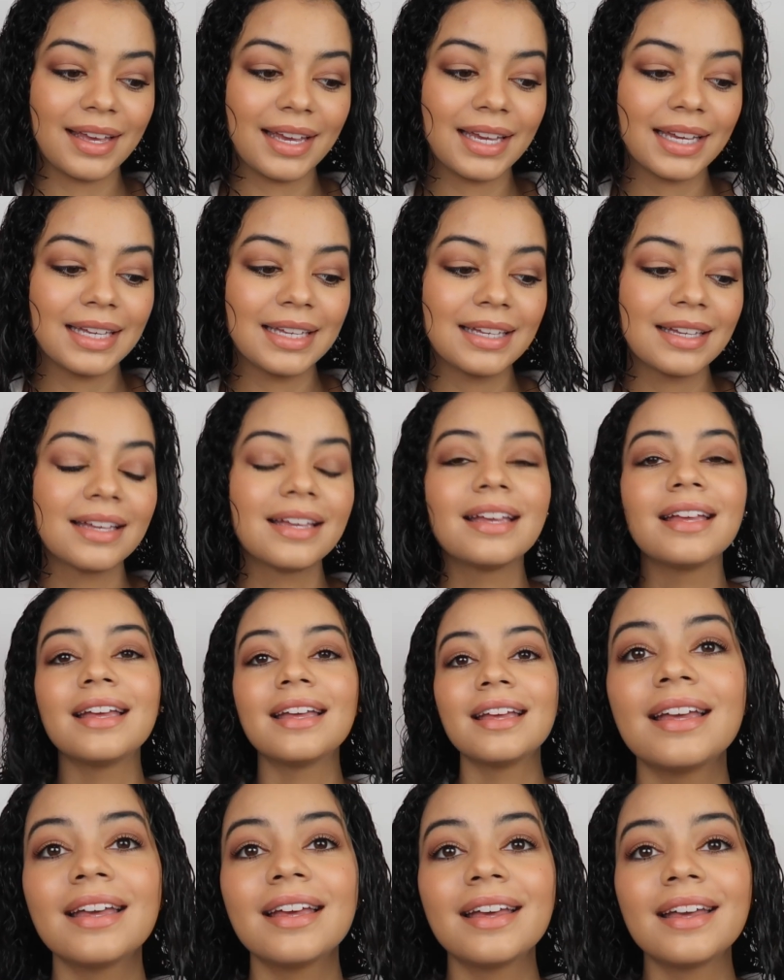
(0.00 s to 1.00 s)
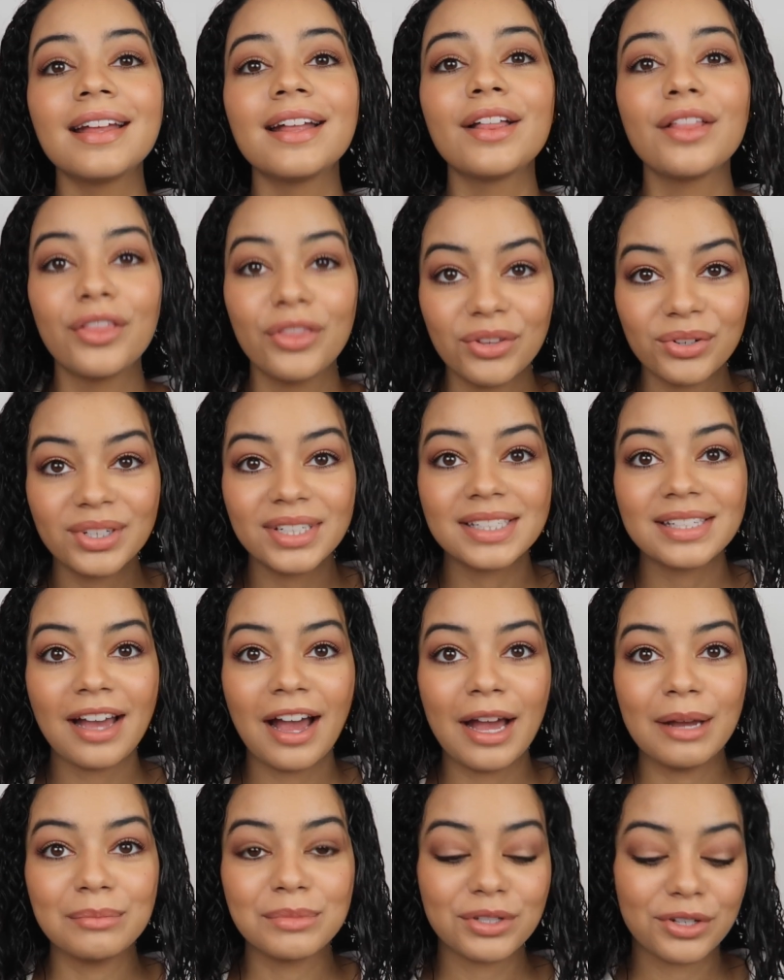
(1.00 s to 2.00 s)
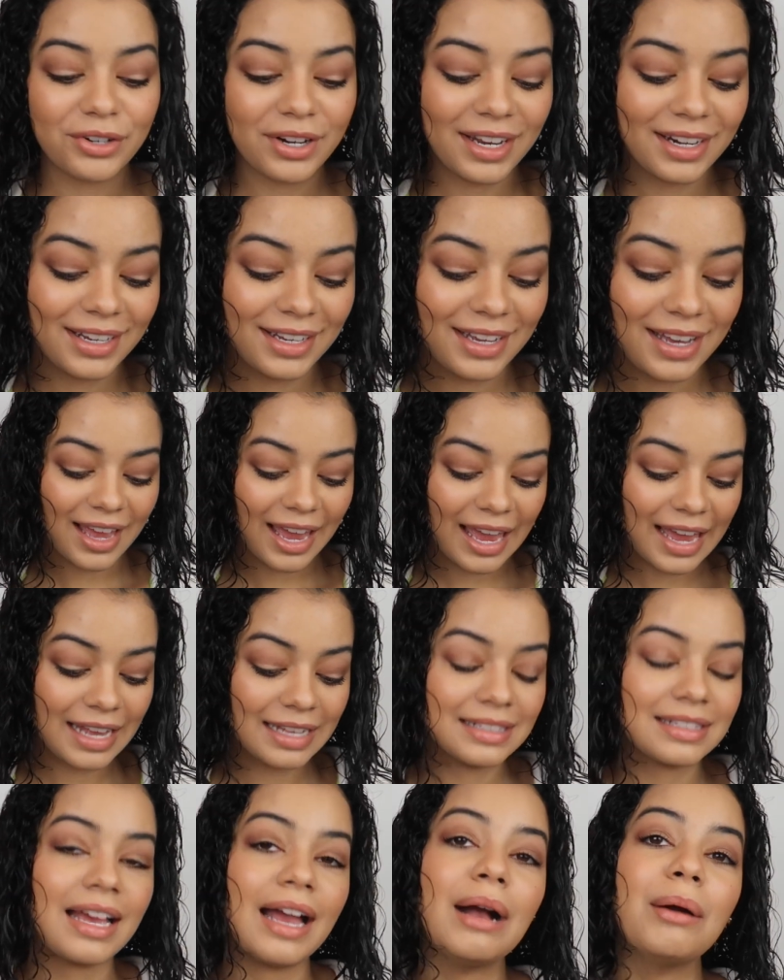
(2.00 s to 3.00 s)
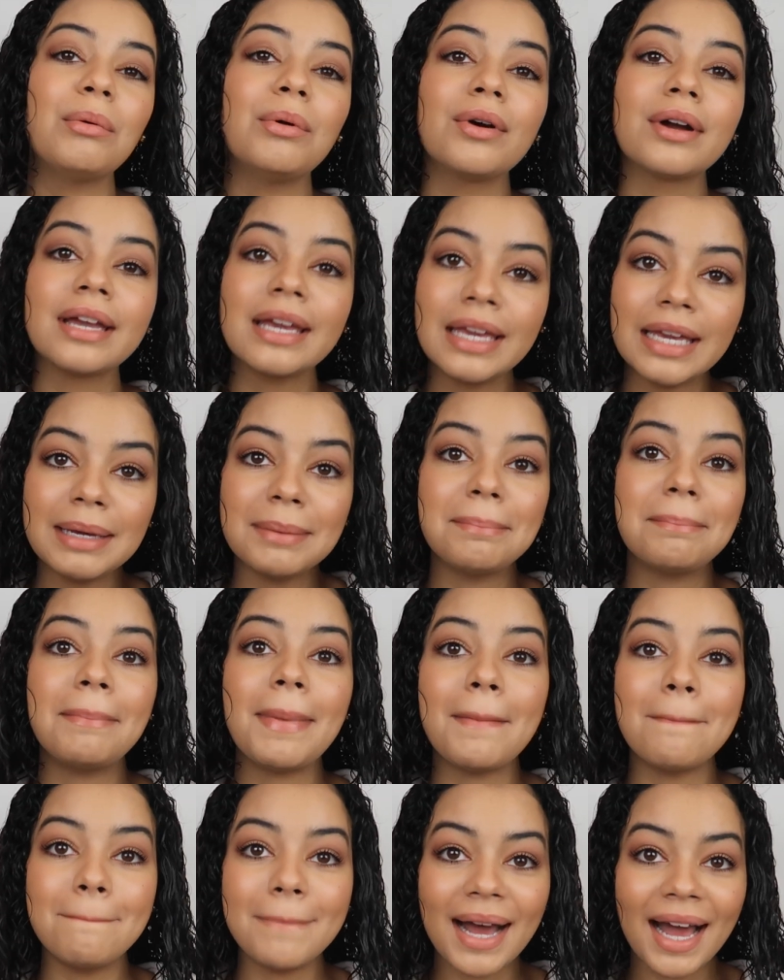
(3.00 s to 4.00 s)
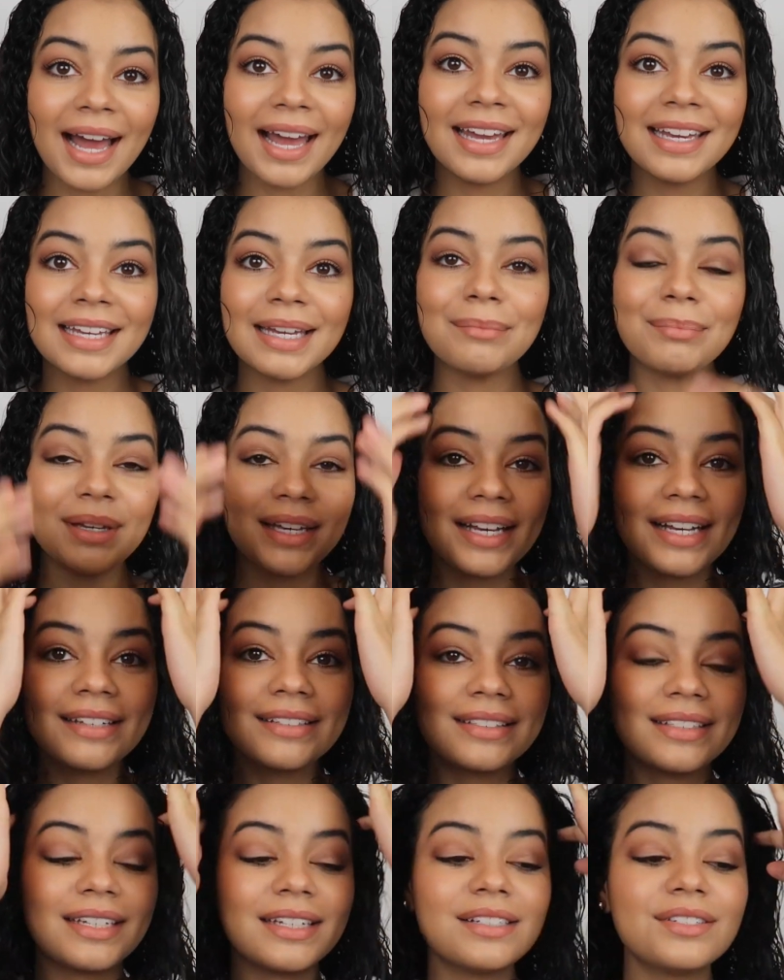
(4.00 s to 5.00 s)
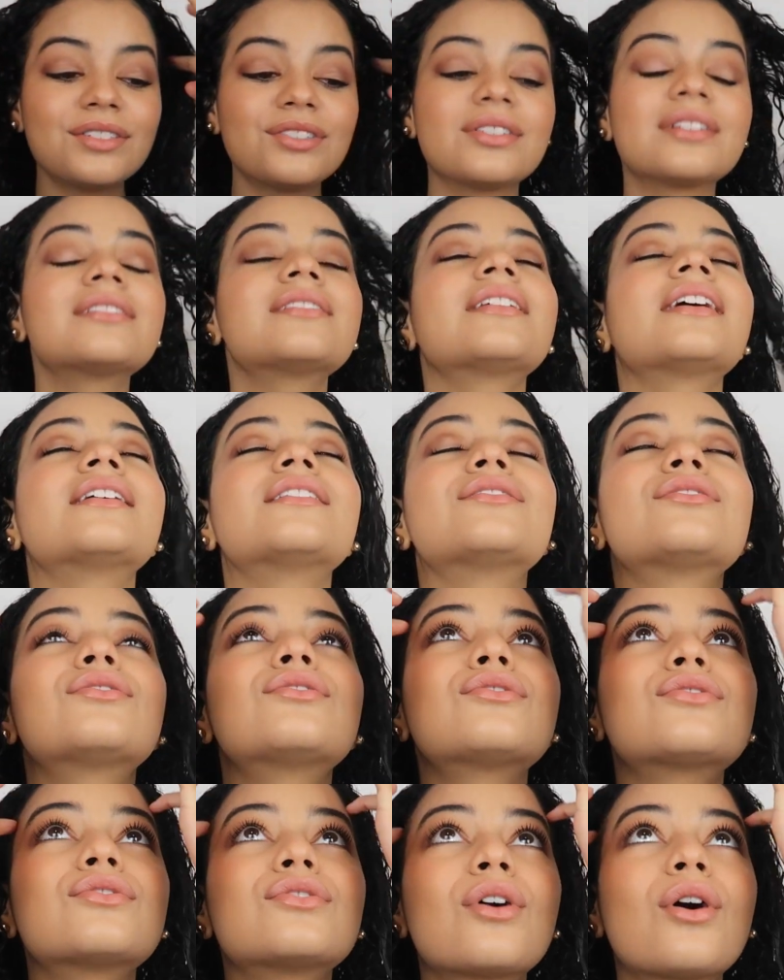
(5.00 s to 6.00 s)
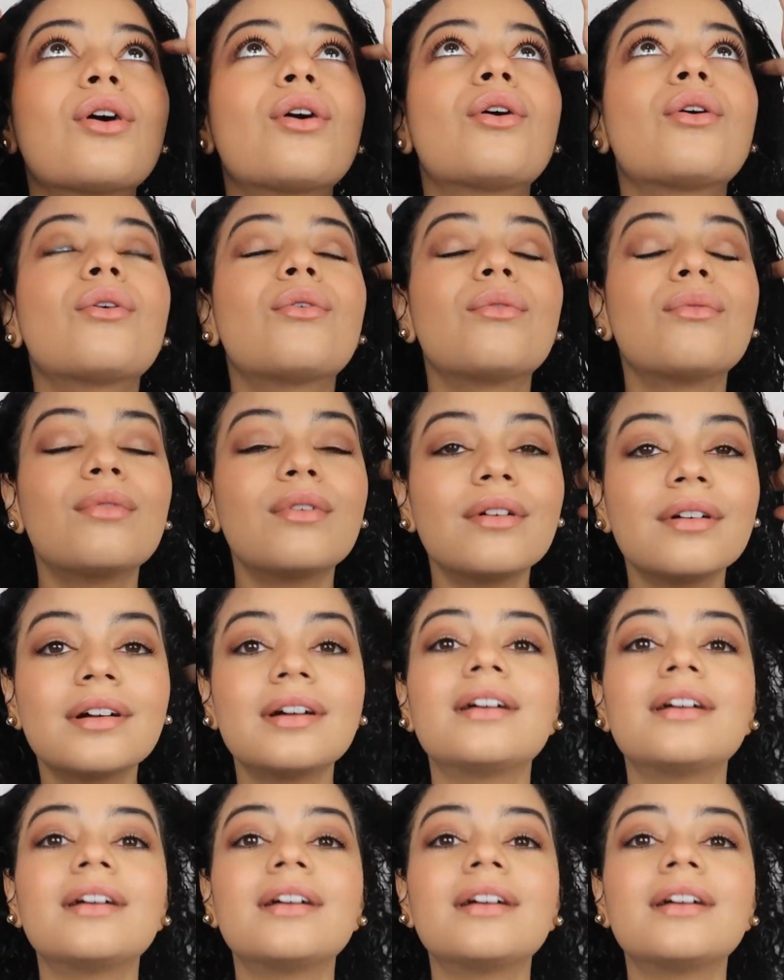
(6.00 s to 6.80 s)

like three times already and I will keep buying it because it is just like so